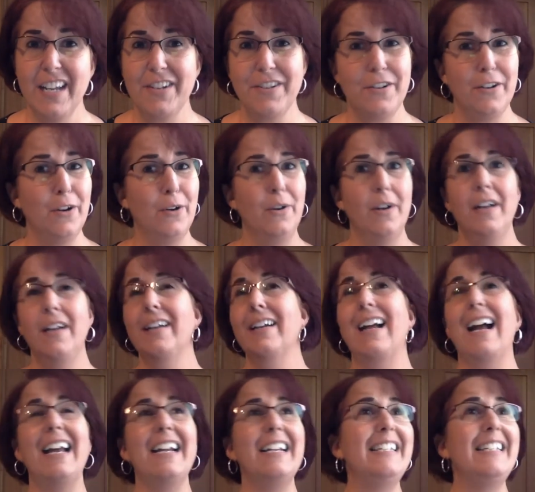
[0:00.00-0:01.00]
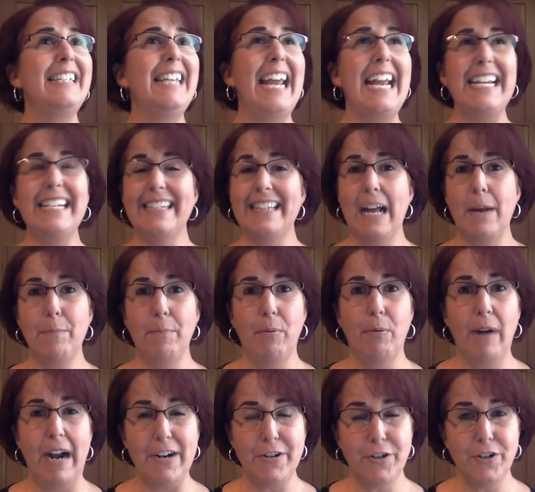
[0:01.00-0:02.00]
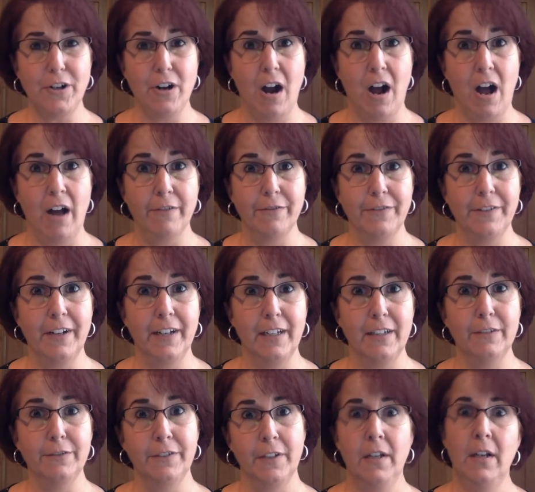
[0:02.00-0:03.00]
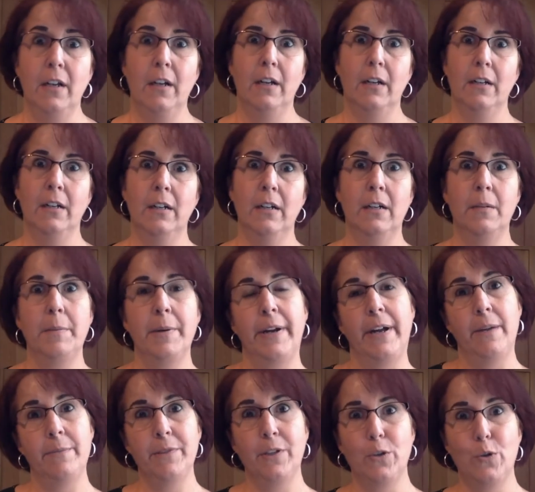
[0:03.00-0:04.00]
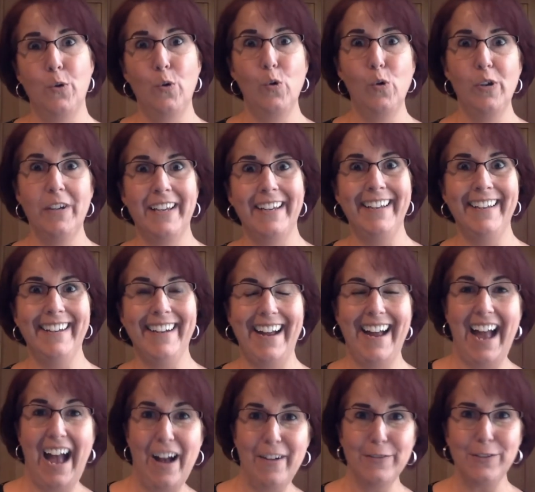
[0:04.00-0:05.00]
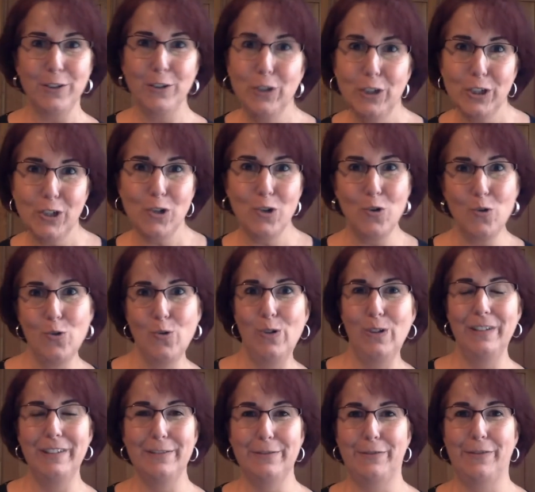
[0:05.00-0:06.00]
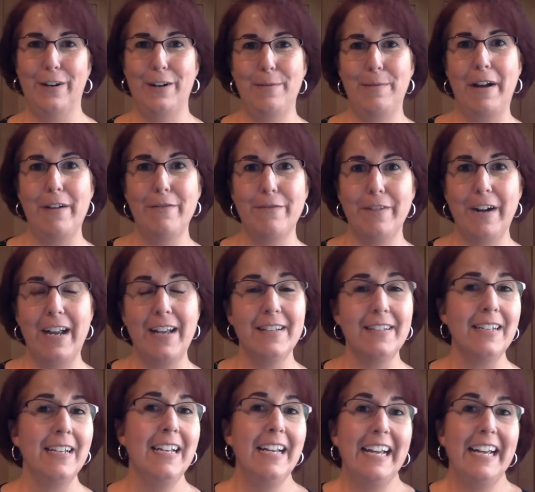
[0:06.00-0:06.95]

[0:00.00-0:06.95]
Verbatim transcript: So kind of takes that pressure off of oh, but I'm the cool kid. I have to look cool in front of my friends.